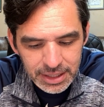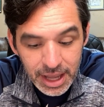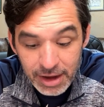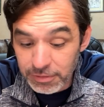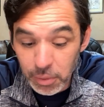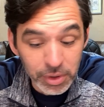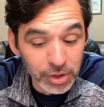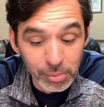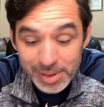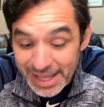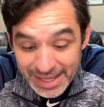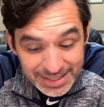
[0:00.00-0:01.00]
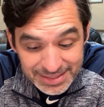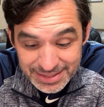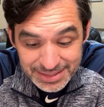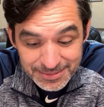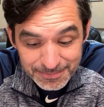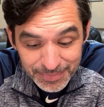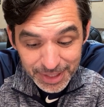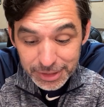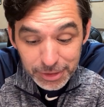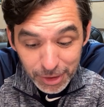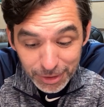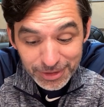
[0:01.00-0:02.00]
Everyone obeys, and
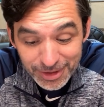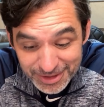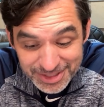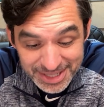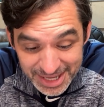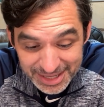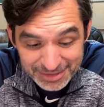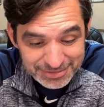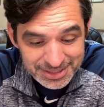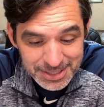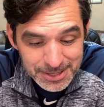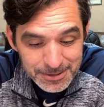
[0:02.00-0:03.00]
all are saved.